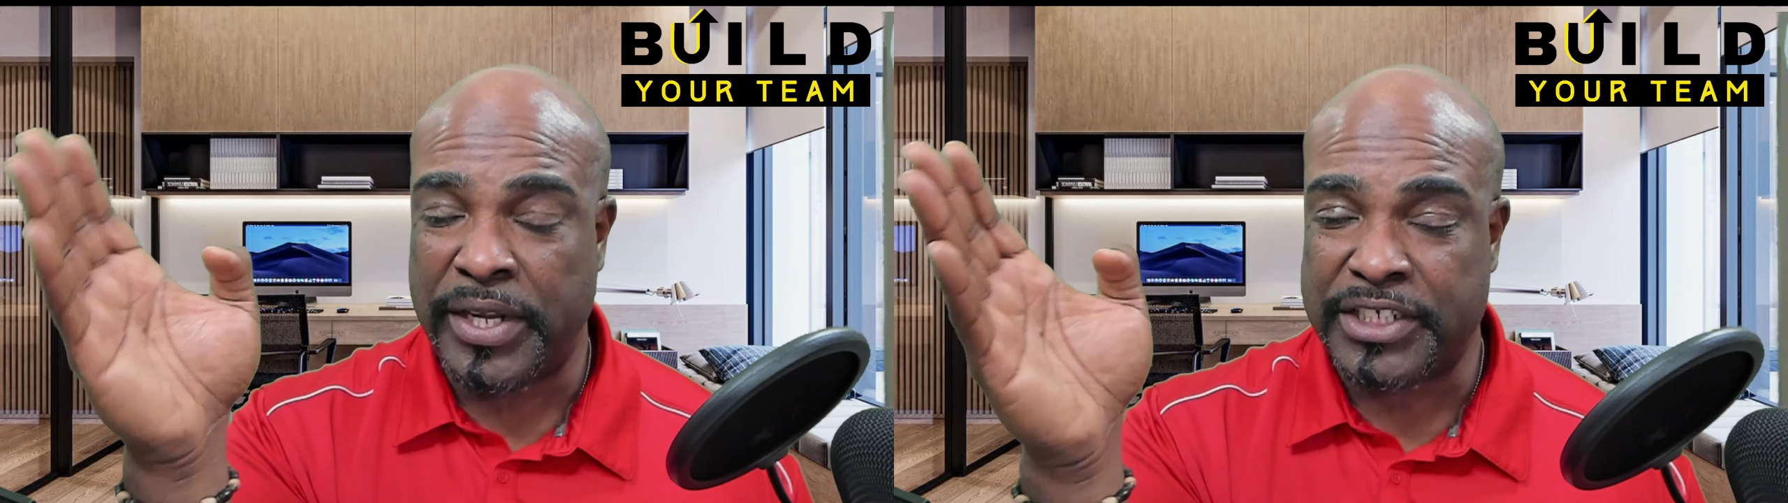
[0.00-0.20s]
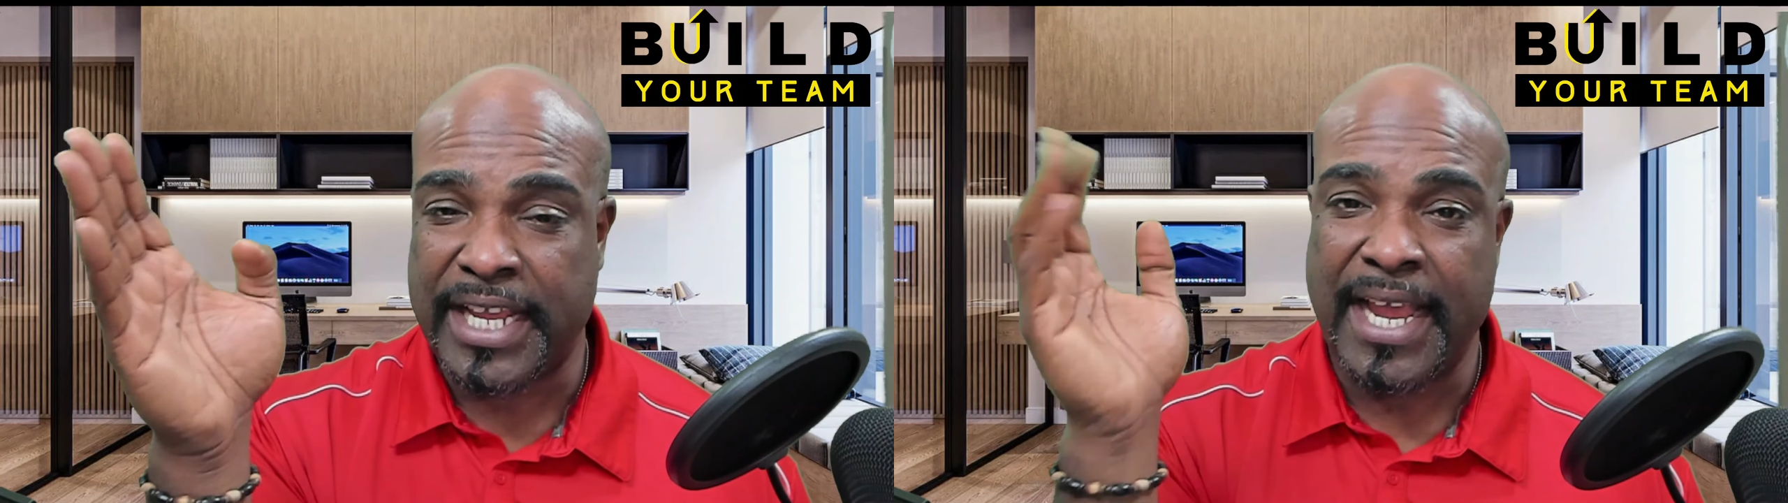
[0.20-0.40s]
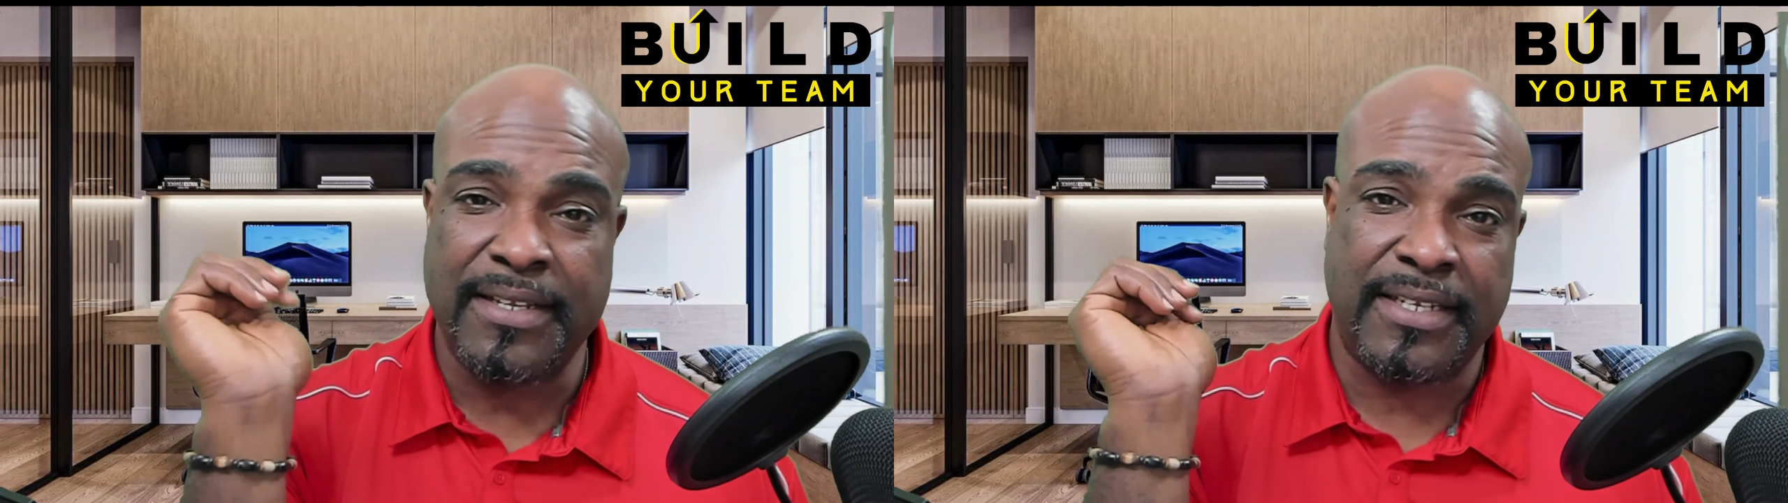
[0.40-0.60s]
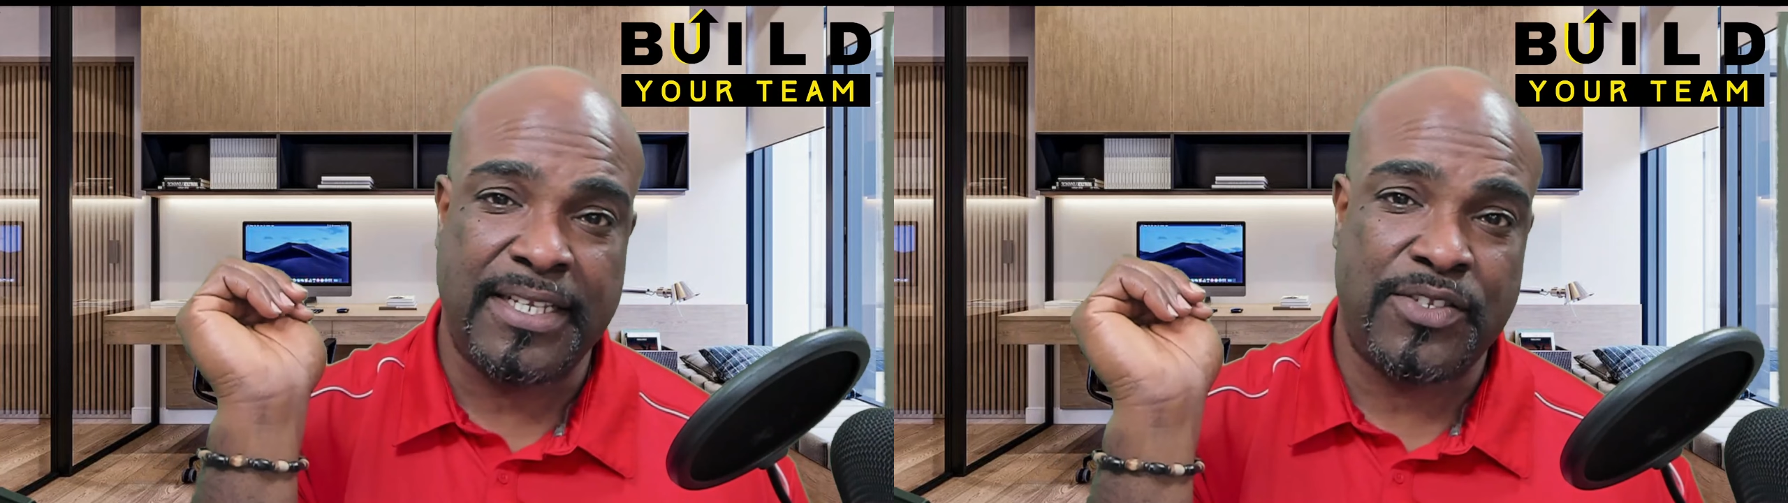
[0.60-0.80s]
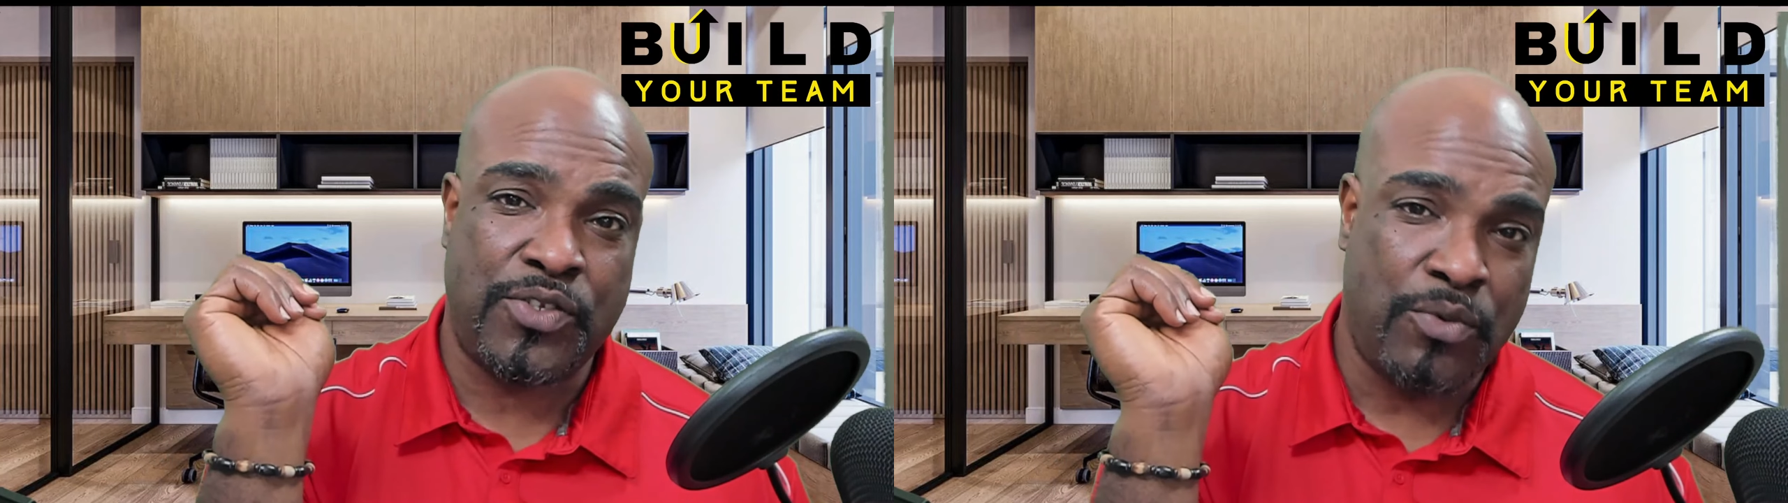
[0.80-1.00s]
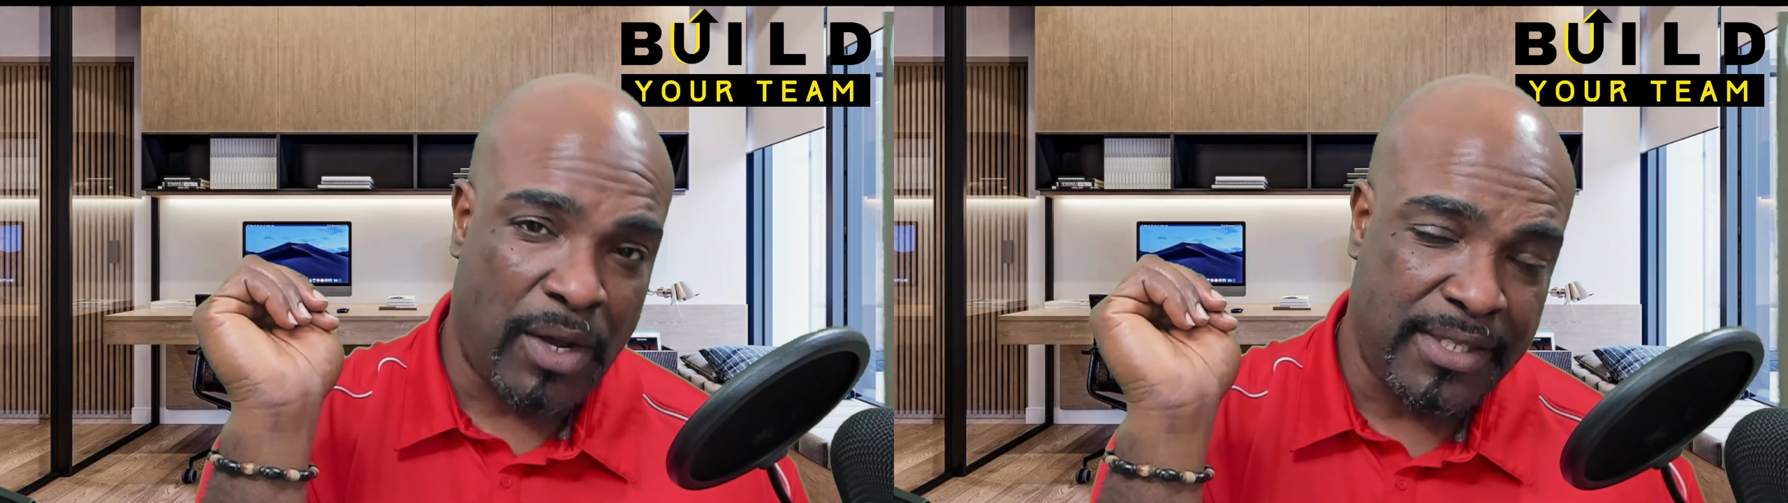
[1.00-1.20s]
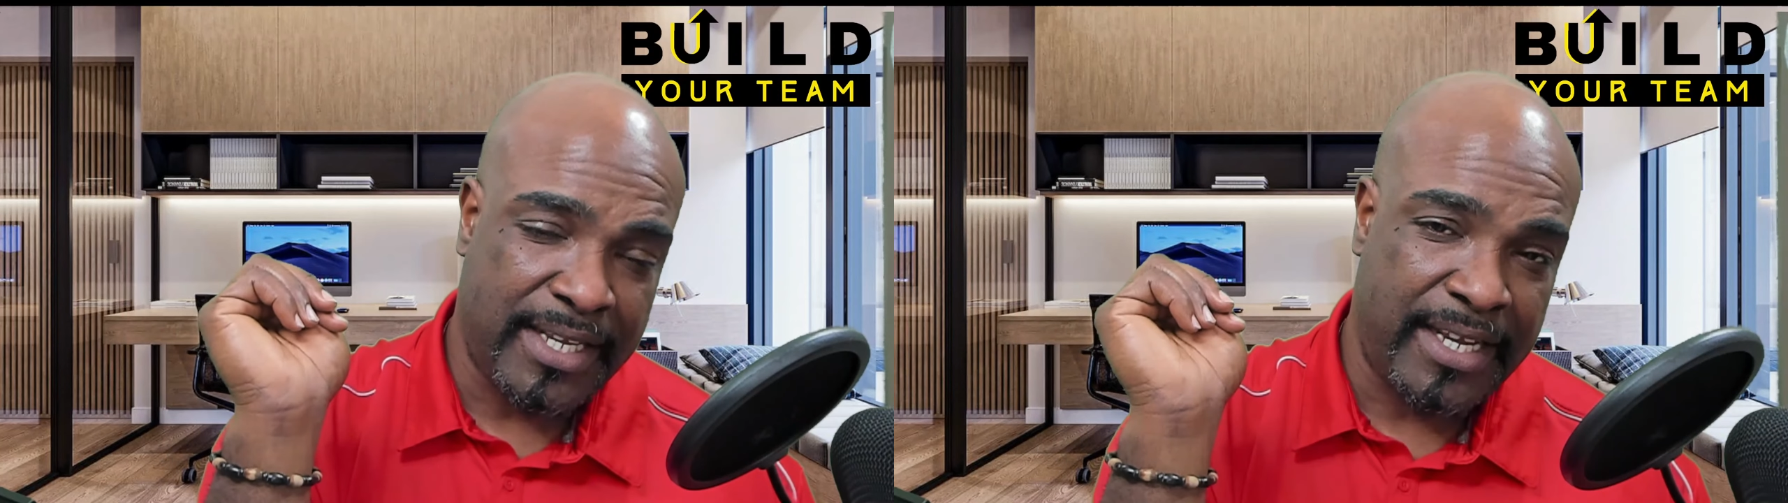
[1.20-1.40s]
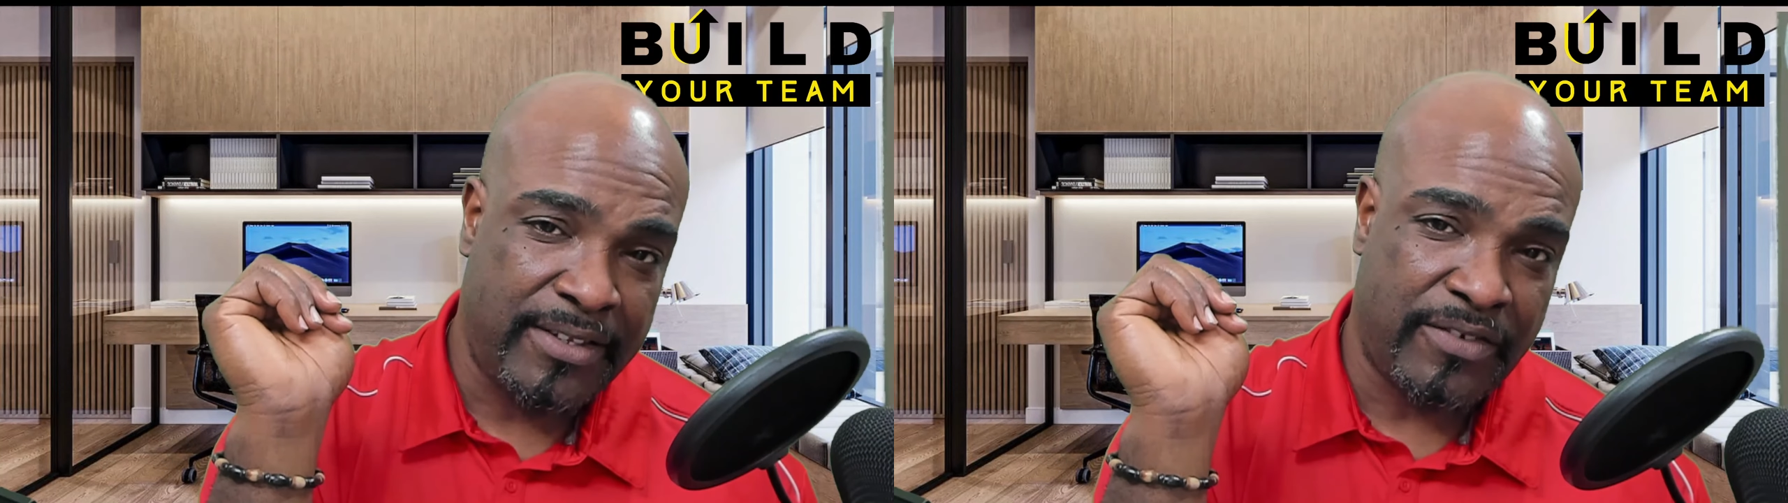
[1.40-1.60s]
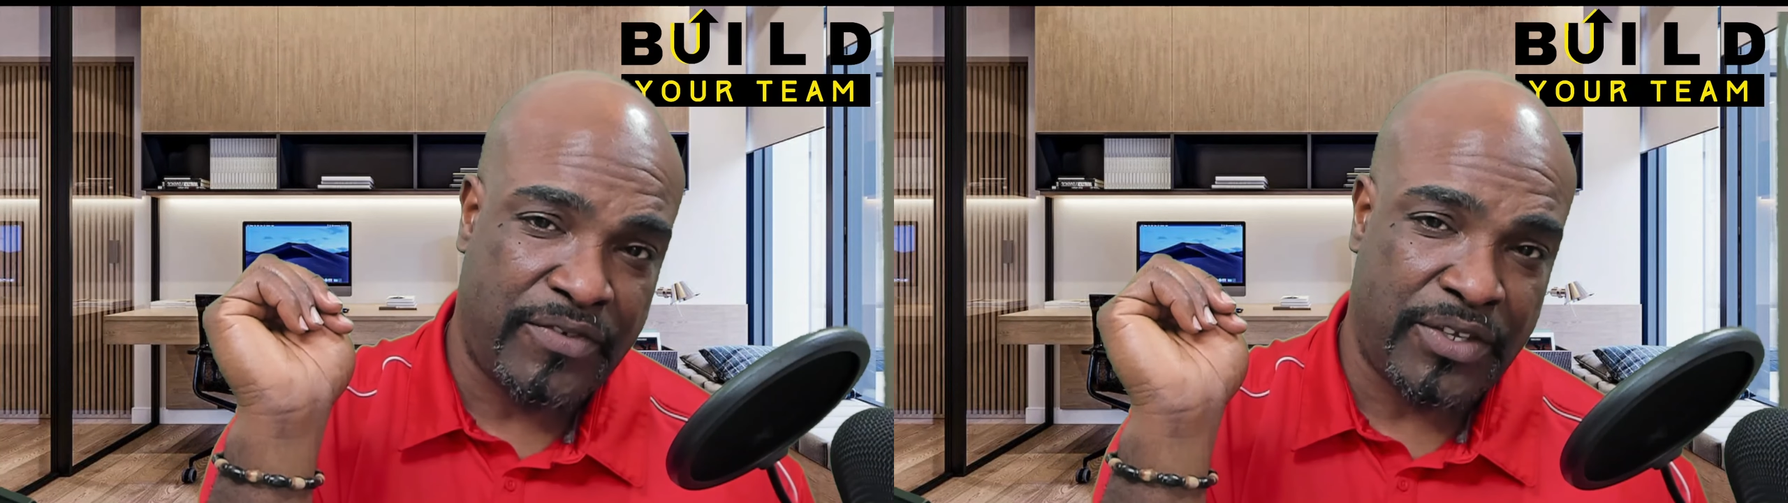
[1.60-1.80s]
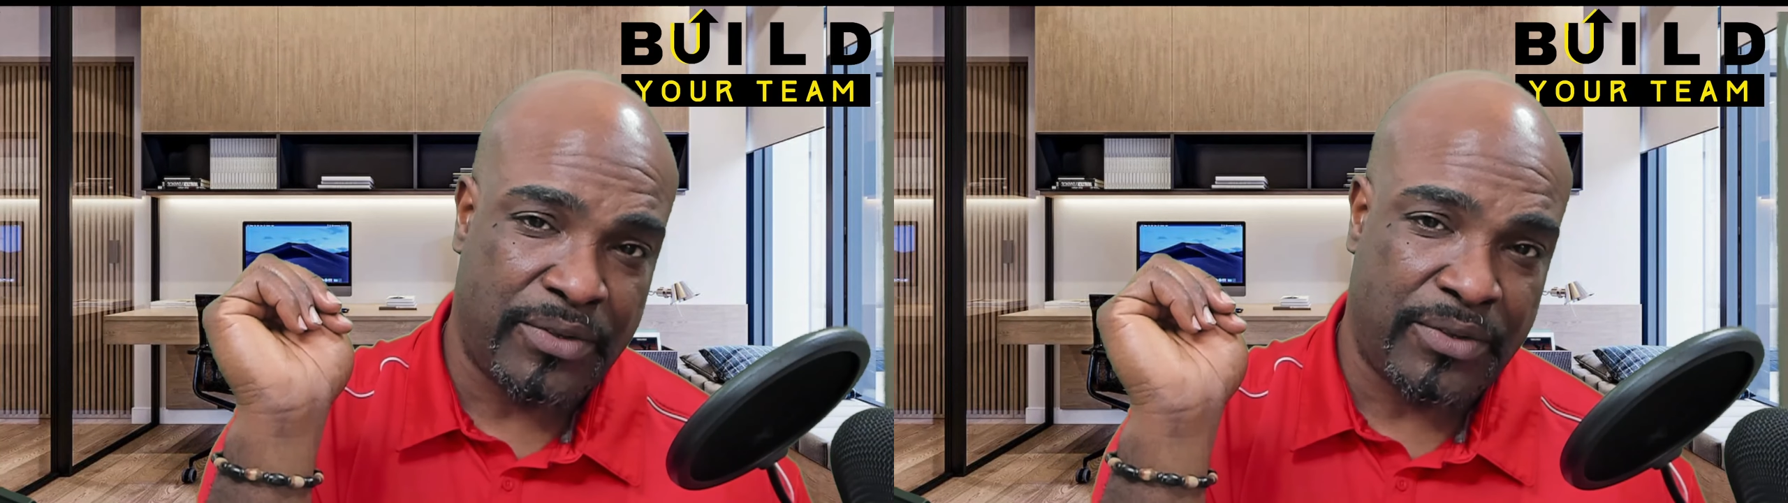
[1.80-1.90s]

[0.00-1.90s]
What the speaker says: candidates you want to interview,